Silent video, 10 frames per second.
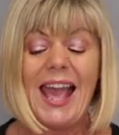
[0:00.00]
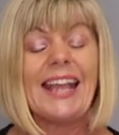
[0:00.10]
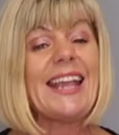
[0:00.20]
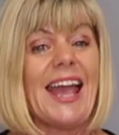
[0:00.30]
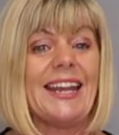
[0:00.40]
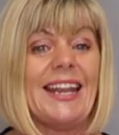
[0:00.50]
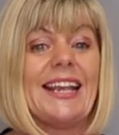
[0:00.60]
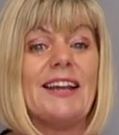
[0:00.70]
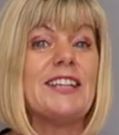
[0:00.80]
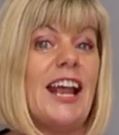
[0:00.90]
Again,
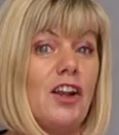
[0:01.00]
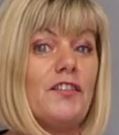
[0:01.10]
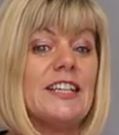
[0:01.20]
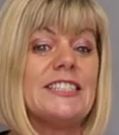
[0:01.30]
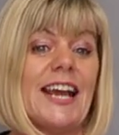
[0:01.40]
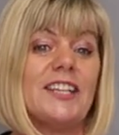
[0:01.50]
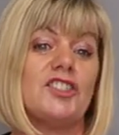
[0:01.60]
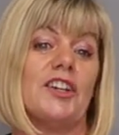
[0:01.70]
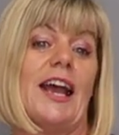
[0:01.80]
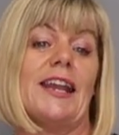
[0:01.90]
it gives a lovely
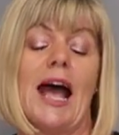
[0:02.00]
texture and